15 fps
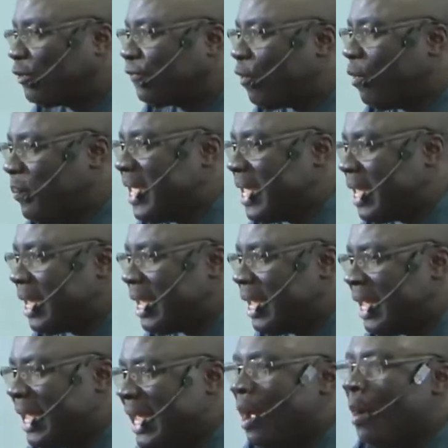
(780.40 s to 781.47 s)
for me,
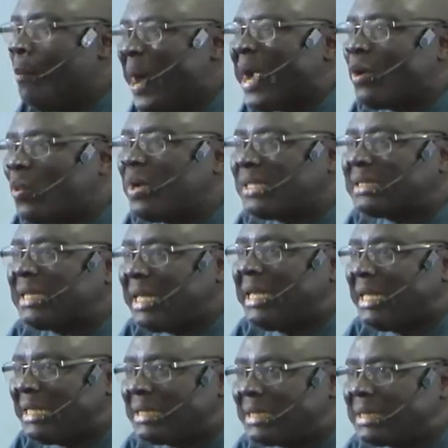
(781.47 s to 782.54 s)
my question
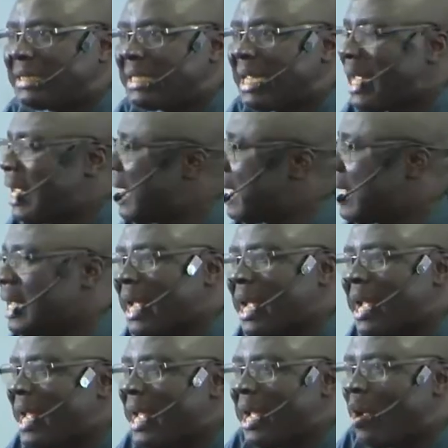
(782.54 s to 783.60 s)
is
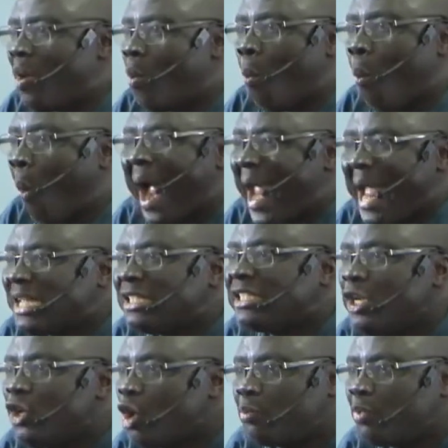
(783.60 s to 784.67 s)
why has
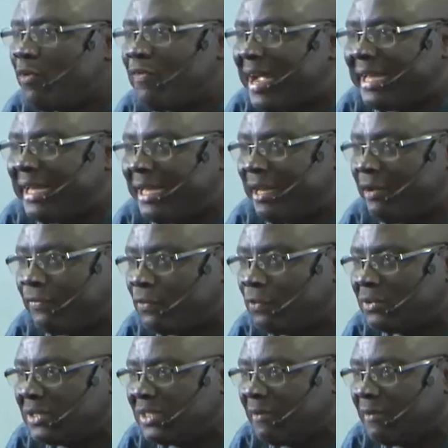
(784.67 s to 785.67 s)
he not provided the food?